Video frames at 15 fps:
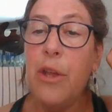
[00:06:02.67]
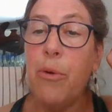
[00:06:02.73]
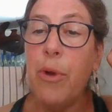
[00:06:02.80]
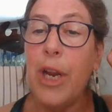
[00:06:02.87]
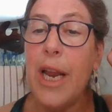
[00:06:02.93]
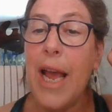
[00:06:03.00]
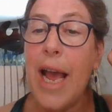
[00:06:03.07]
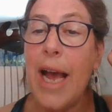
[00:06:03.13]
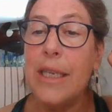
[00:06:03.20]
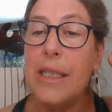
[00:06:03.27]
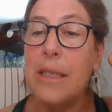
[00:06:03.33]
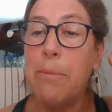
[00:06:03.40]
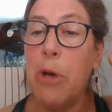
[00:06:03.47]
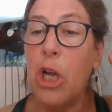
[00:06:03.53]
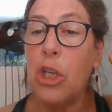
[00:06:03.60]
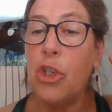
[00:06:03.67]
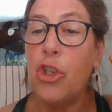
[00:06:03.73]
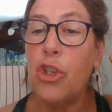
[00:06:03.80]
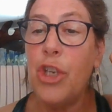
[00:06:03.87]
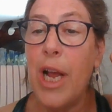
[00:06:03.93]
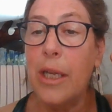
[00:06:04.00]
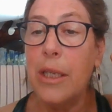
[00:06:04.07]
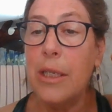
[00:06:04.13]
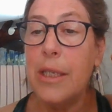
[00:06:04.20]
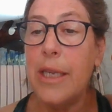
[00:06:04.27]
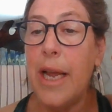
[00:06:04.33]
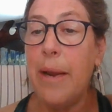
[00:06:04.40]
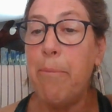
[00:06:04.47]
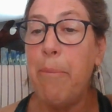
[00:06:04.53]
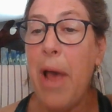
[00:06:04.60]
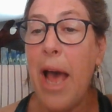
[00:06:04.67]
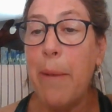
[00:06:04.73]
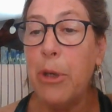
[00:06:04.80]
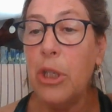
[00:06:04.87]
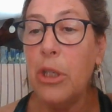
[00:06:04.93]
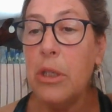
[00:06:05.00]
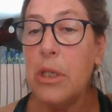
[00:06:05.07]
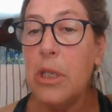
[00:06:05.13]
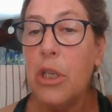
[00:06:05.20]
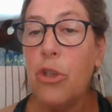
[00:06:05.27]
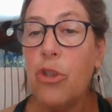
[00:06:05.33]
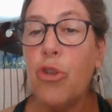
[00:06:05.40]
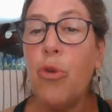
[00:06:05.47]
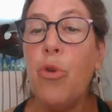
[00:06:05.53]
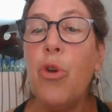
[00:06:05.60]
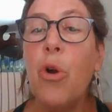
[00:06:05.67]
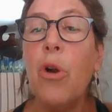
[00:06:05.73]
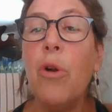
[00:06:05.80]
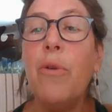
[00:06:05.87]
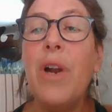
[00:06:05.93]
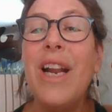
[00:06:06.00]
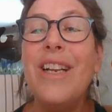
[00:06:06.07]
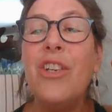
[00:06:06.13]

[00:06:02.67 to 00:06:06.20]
you can add small shells and pebbles. So you're